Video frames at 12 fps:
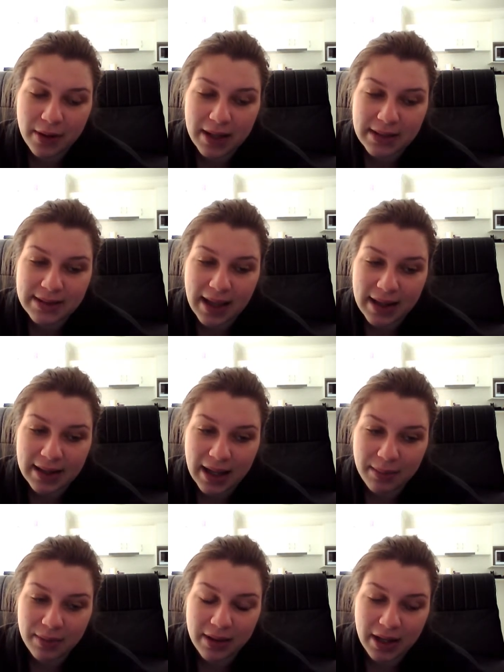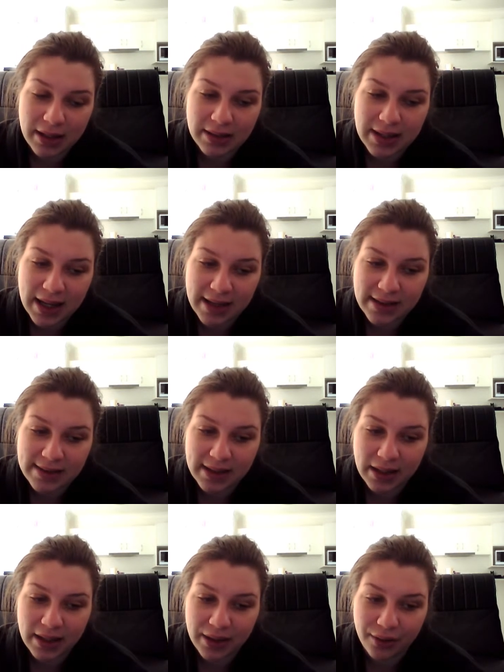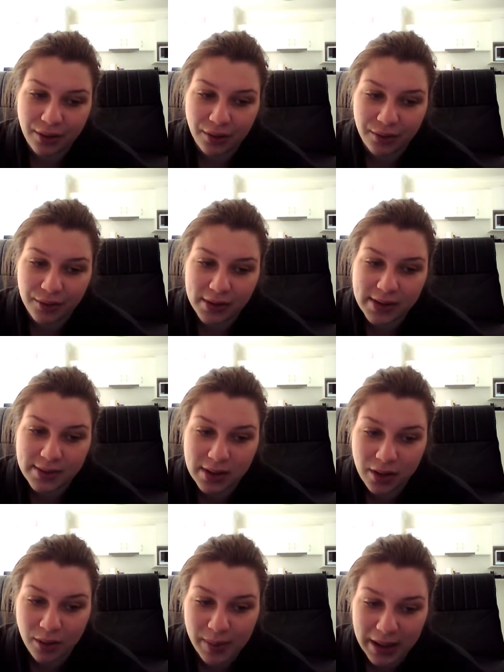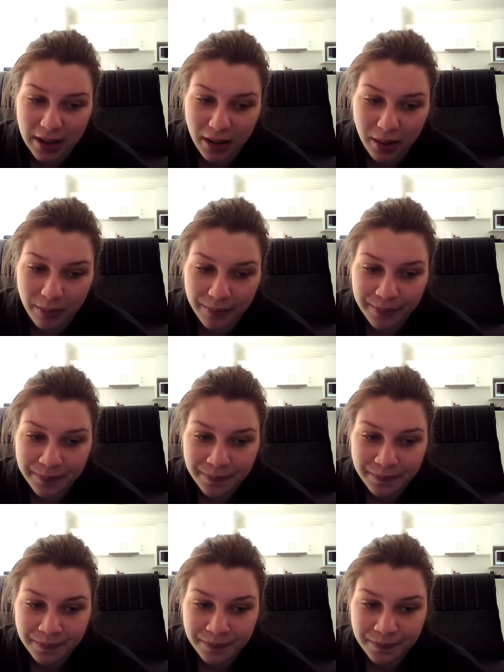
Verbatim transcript: I was working Saturday, but then I'd taken the Sunday off because I was going to go pick it up.